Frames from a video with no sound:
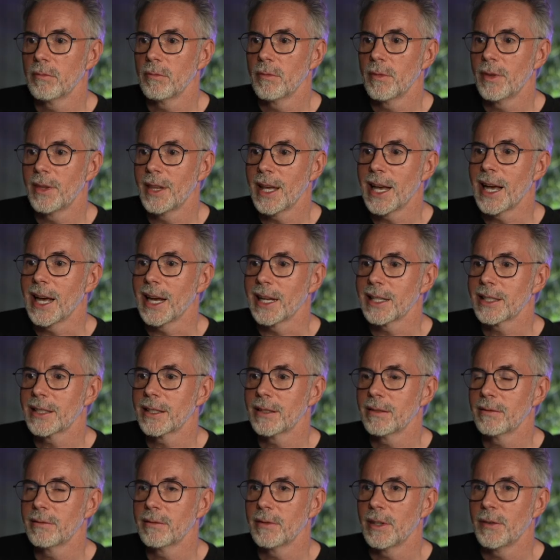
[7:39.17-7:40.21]
that
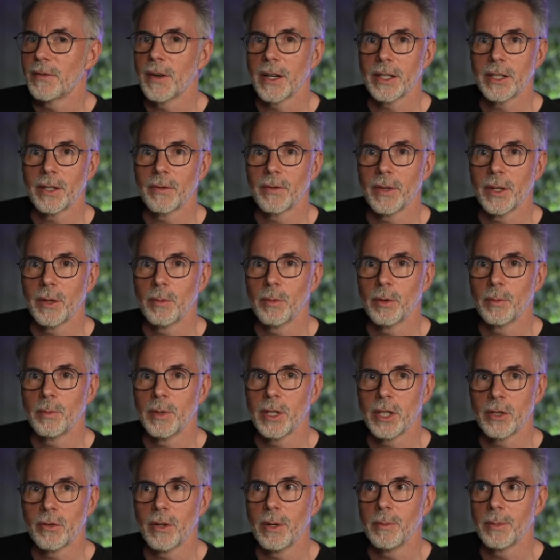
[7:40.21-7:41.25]
effectively would be
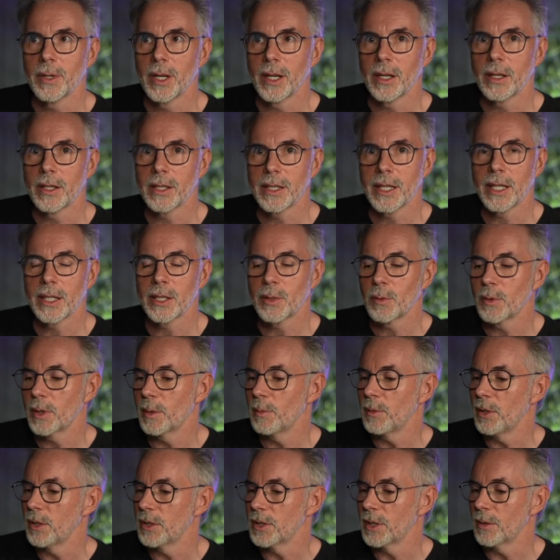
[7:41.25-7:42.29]
Stream Deck, because that's the one
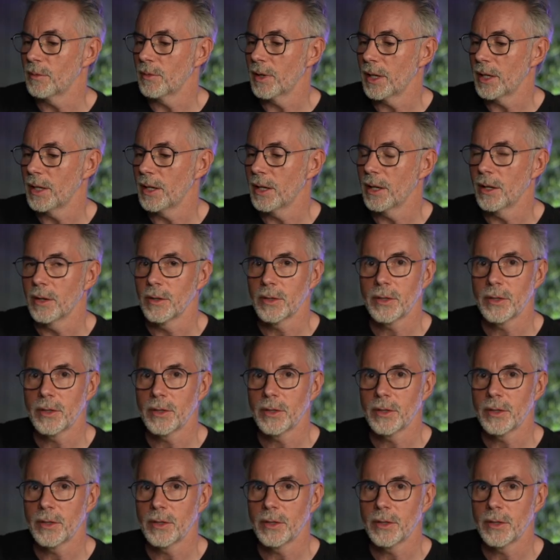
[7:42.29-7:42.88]
I'm using right now.